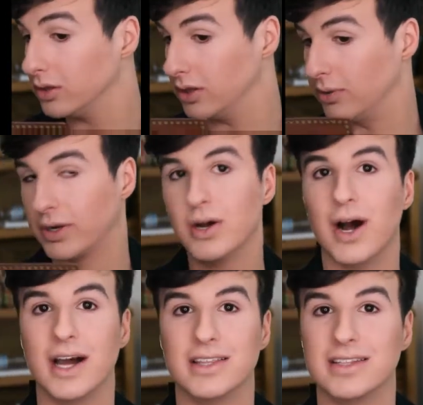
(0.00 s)
There we
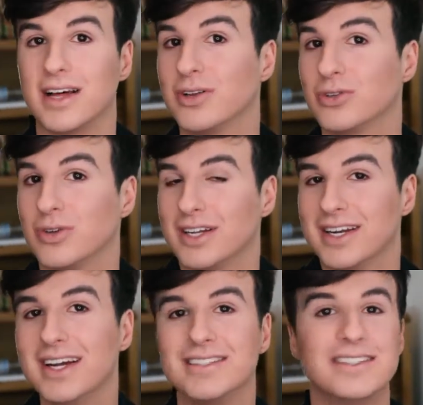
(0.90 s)
go. I think that looks really
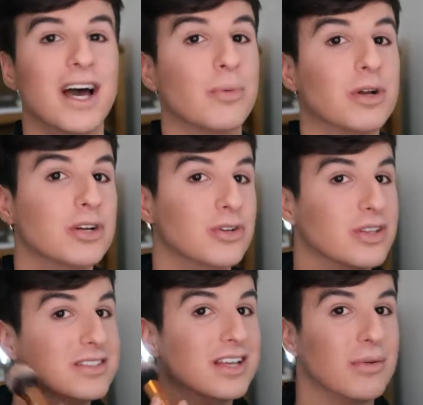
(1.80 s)
nice. Now I'm gonna do
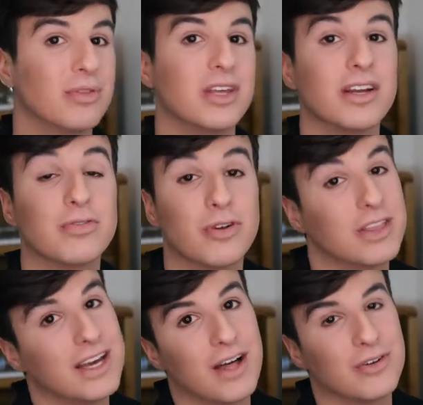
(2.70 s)
the same thing for
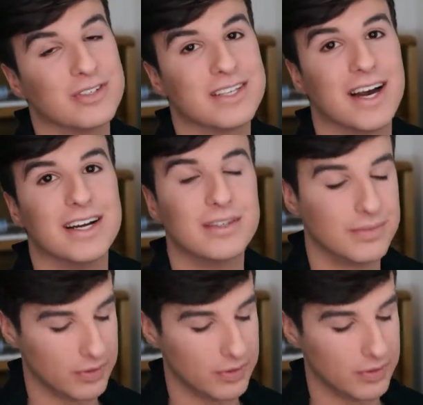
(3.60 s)
the other side.